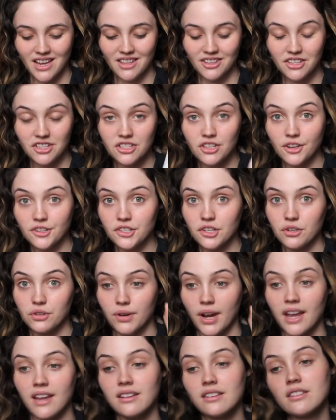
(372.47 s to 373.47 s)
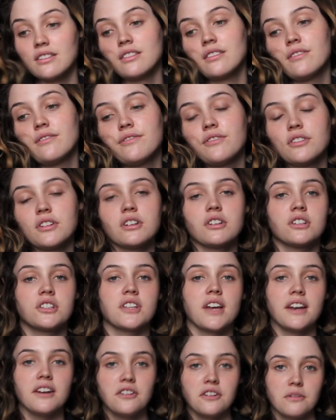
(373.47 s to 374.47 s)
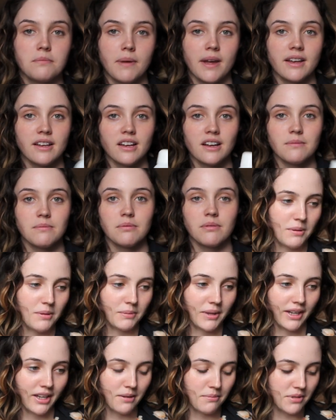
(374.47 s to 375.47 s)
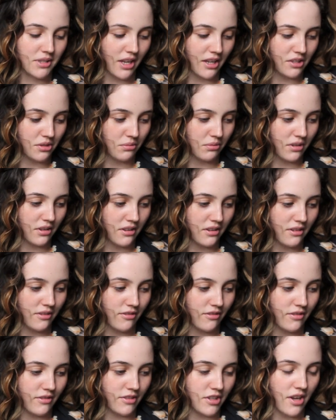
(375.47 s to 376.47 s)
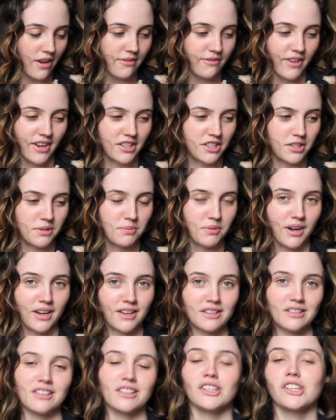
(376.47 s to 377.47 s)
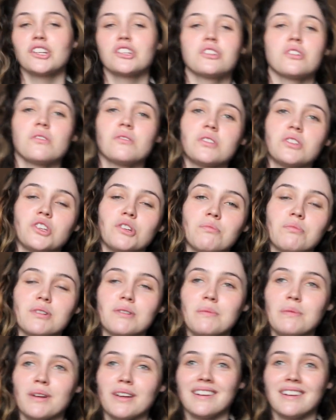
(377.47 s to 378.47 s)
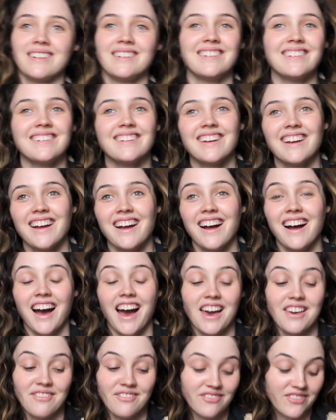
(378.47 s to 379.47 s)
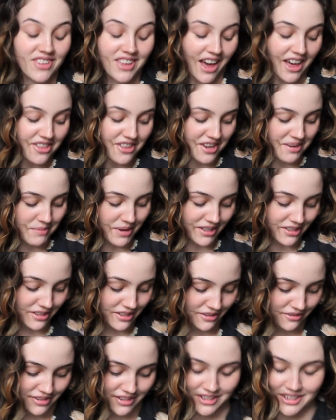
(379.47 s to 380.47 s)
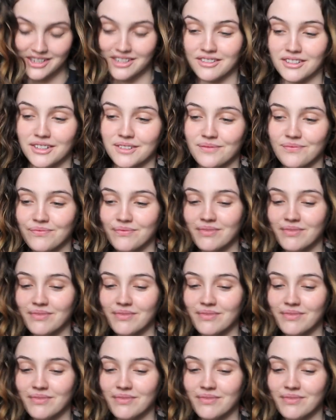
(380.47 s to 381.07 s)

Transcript: This is also great for setting your makeup. I'm like obsessed with face sprays. It looks so stupid, but I think it makes a difference. I don't know.